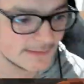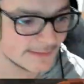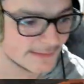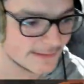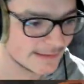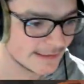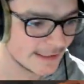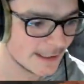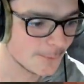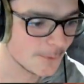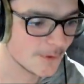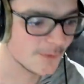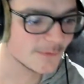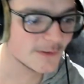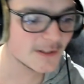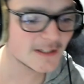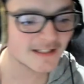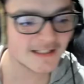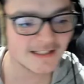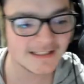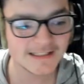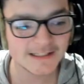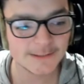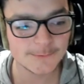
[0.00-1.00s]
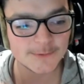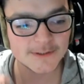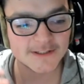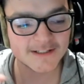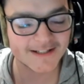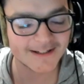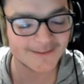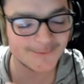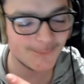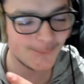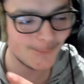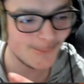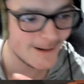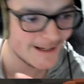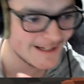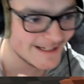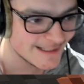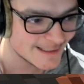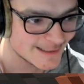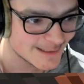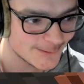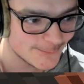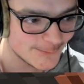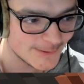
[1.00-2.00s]
Now obviously there was
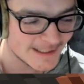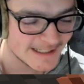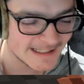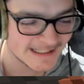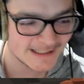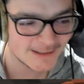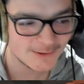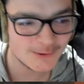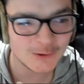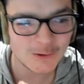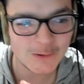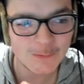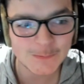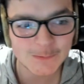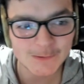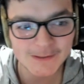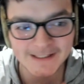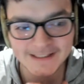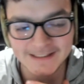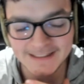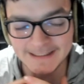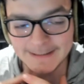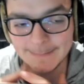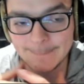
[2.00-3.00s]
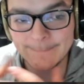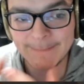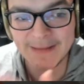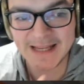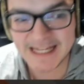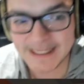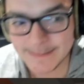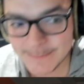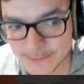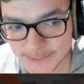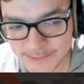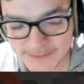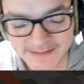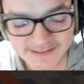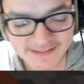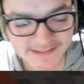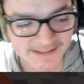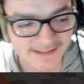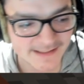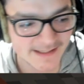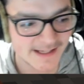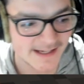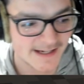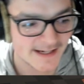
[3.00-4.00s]
ways that we can incorporate like paper
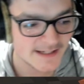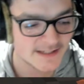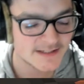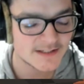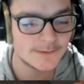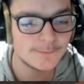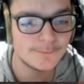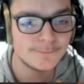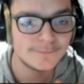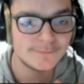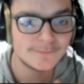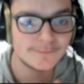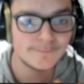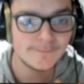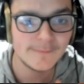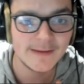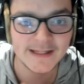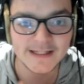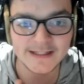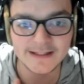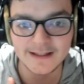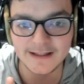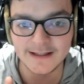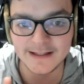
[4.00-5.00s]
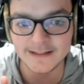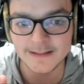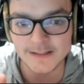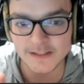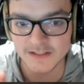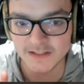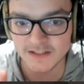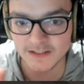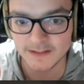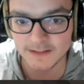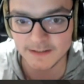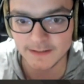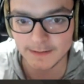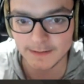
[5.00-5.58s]
into this and make it into